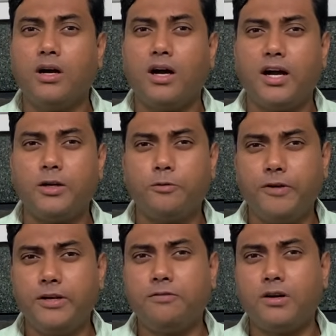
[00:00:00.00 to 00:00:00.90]
I had to
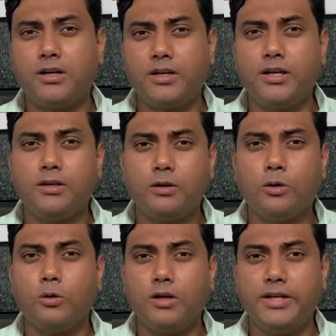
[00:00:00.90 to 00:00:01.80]
wait for 10
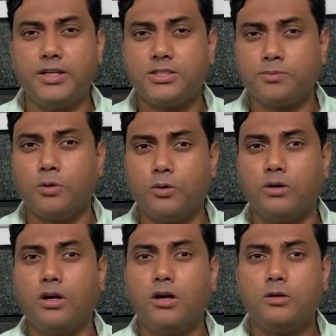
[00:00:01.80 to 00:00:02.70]
whole years more
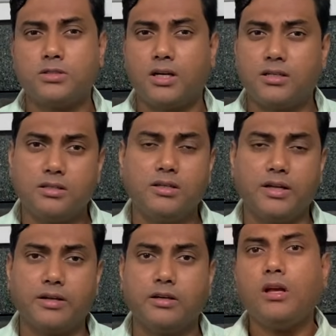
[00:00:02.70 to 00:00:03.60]
to start earning.